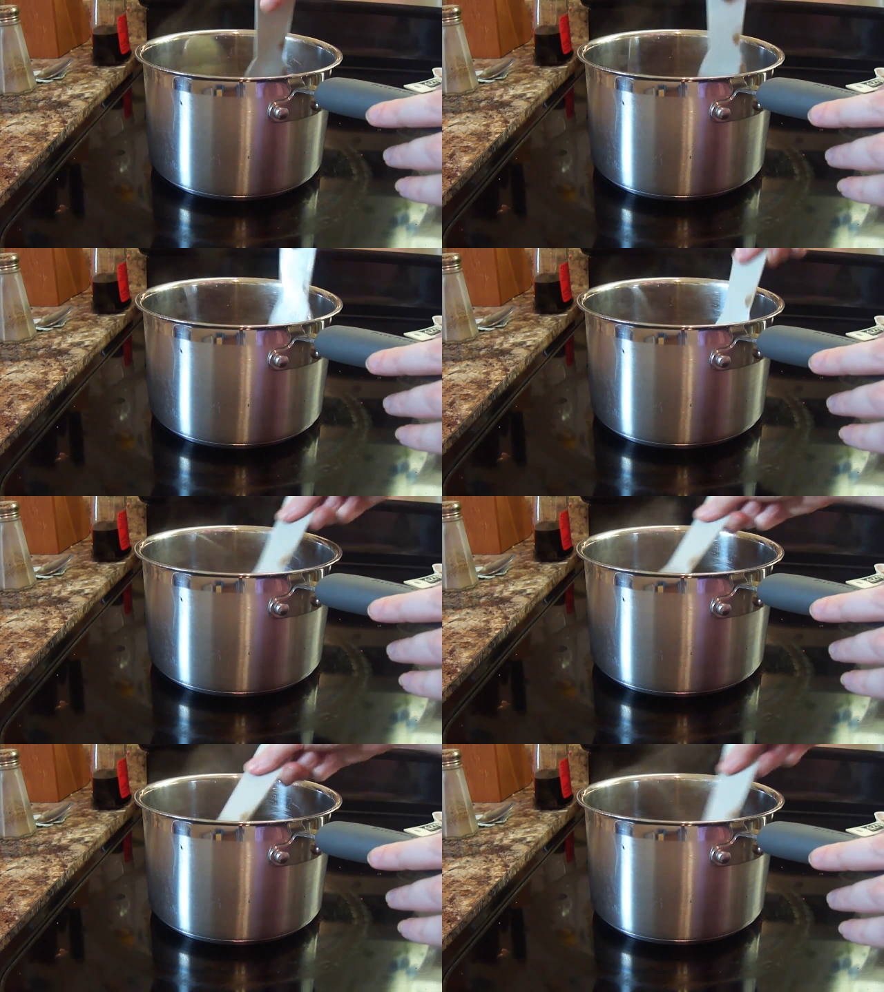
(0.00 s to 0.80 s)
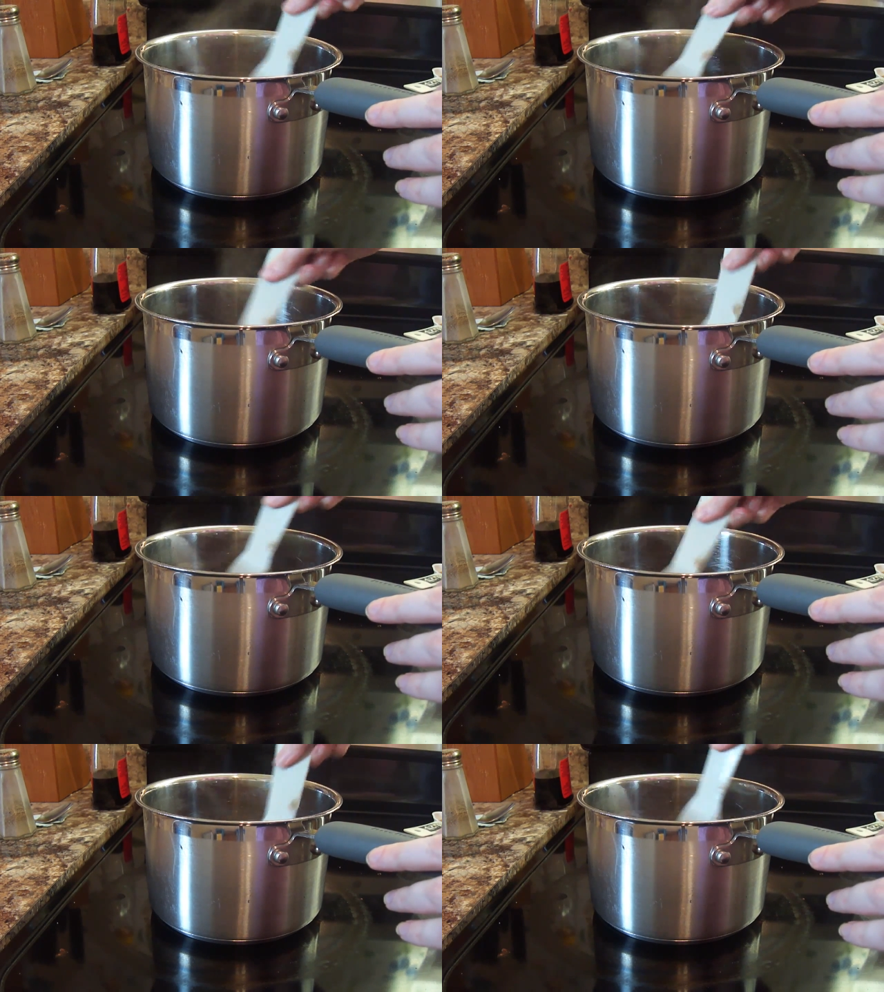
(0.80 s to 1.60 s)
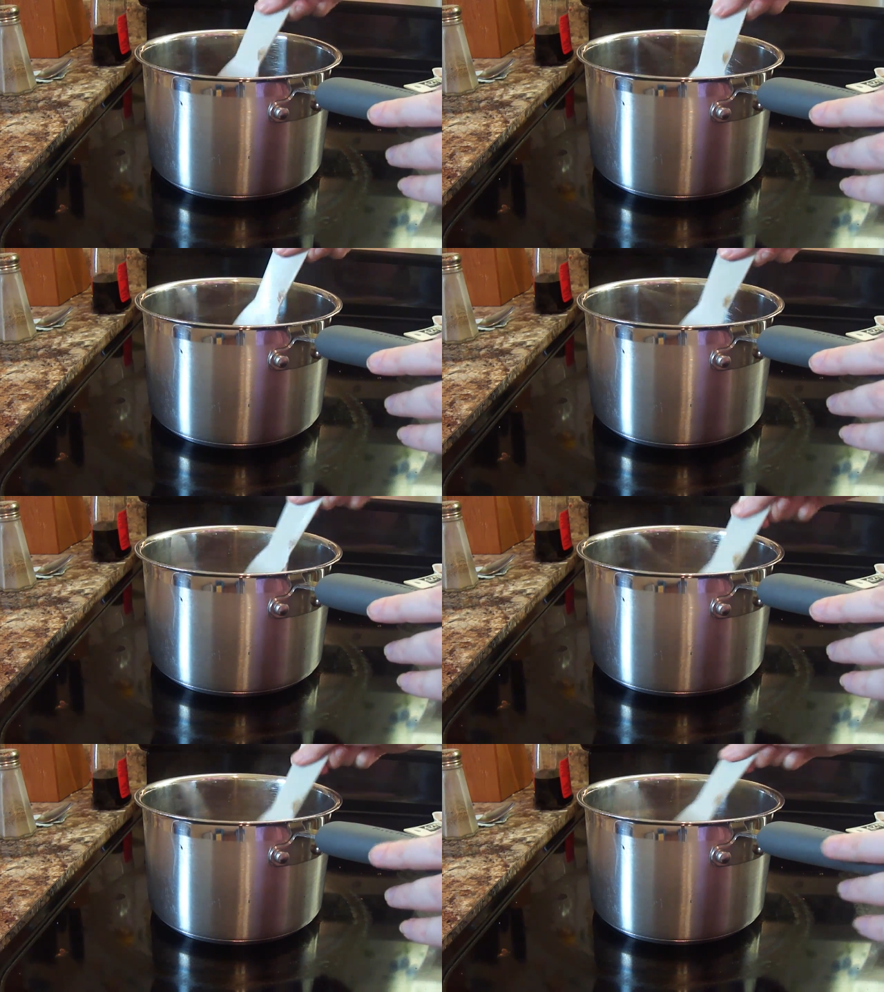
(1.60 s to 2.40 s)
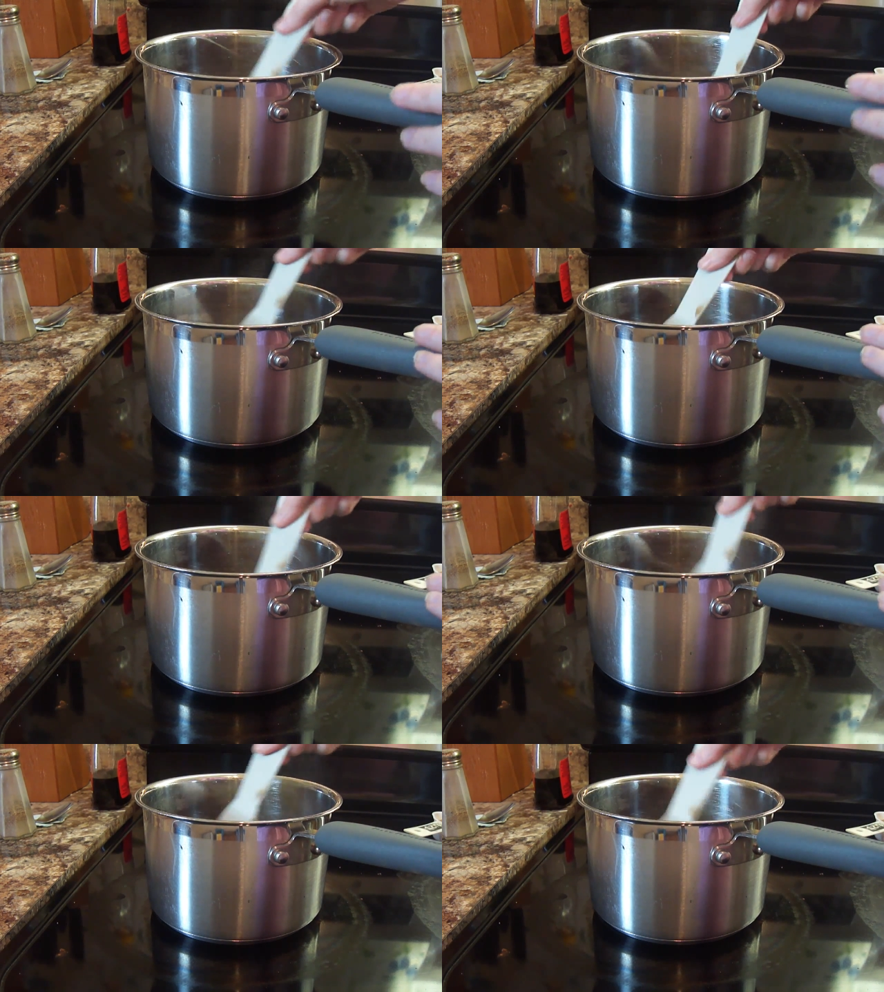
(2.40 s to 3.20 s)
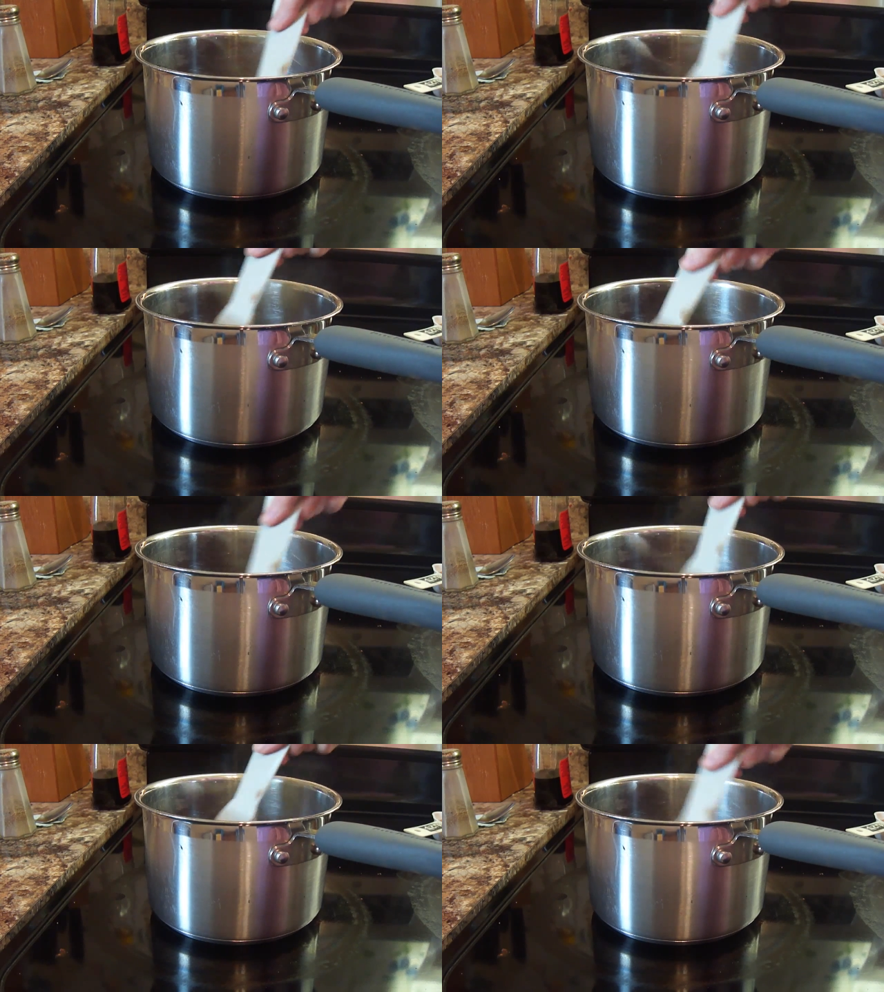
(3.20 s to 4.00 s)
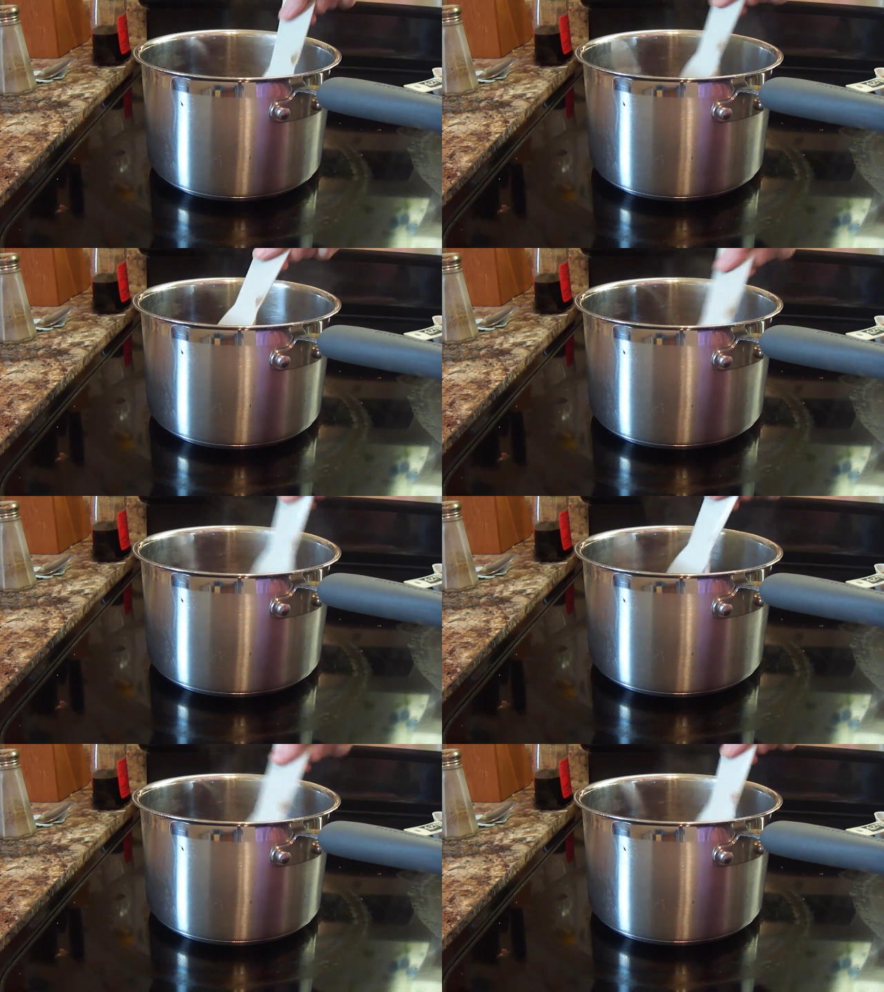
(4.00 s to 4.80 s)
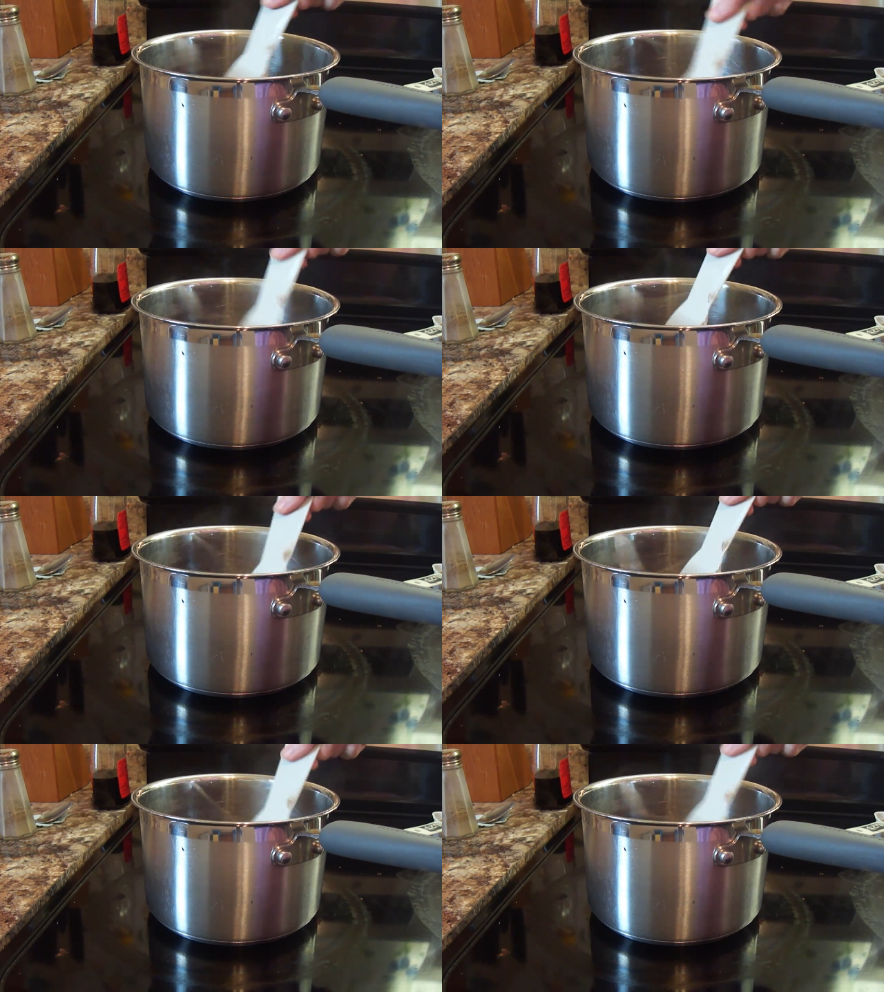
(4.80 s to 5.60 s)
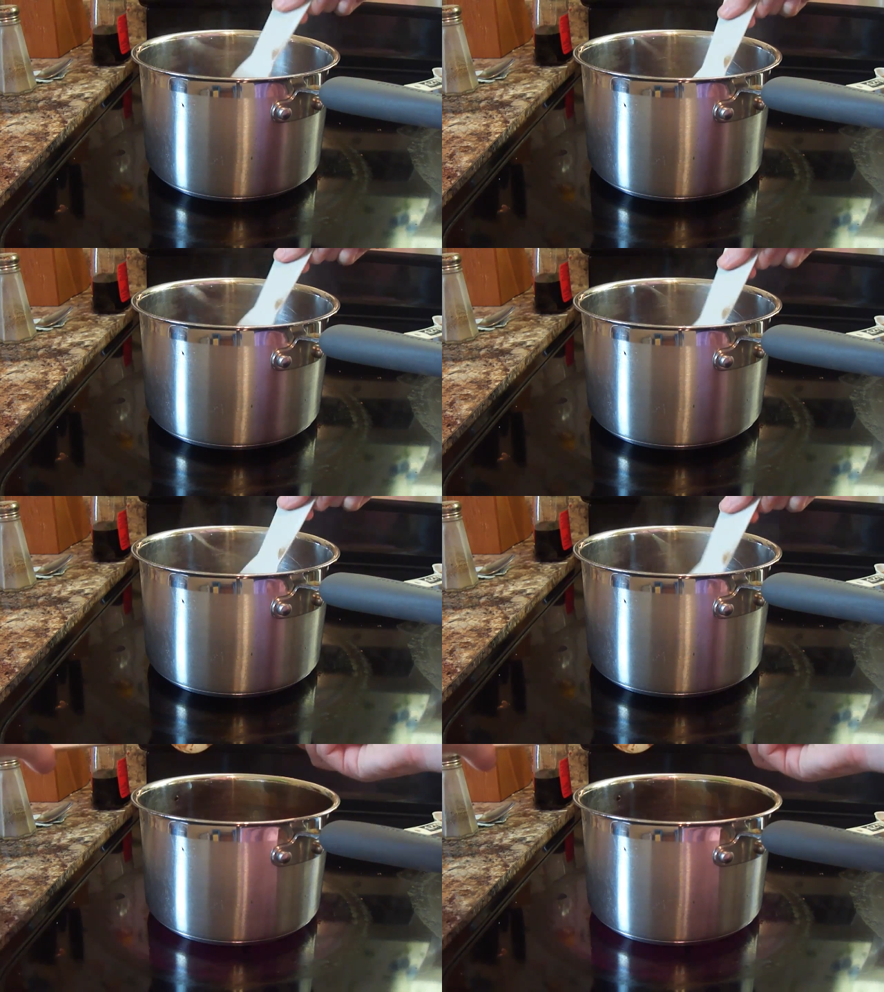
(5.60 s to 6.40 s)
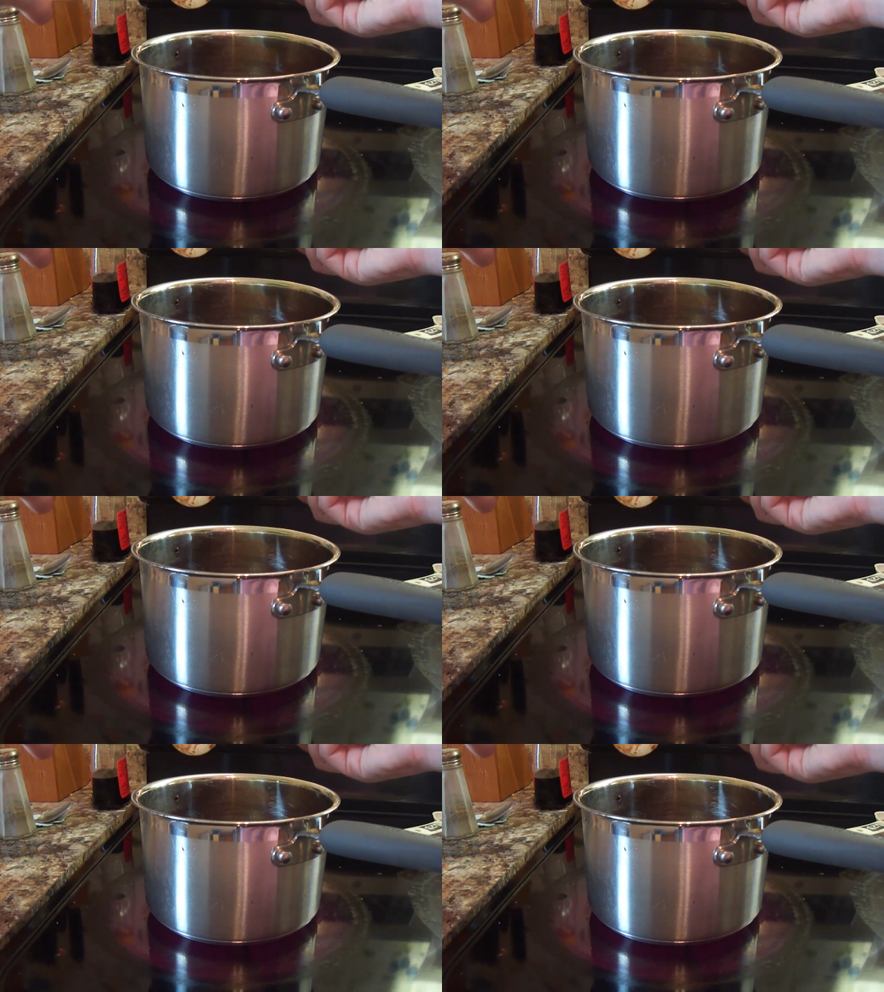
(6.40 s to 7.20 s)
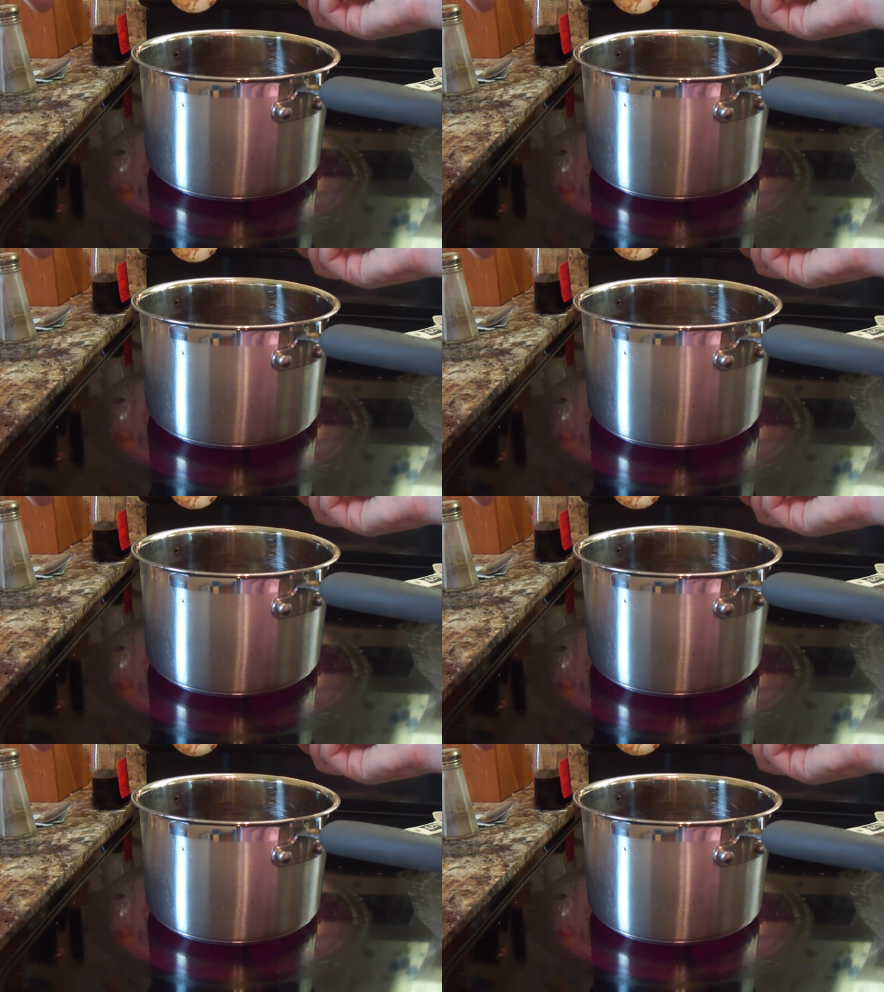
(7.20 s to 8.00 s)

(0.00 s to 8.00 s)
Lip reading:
[unreadable: no face in view]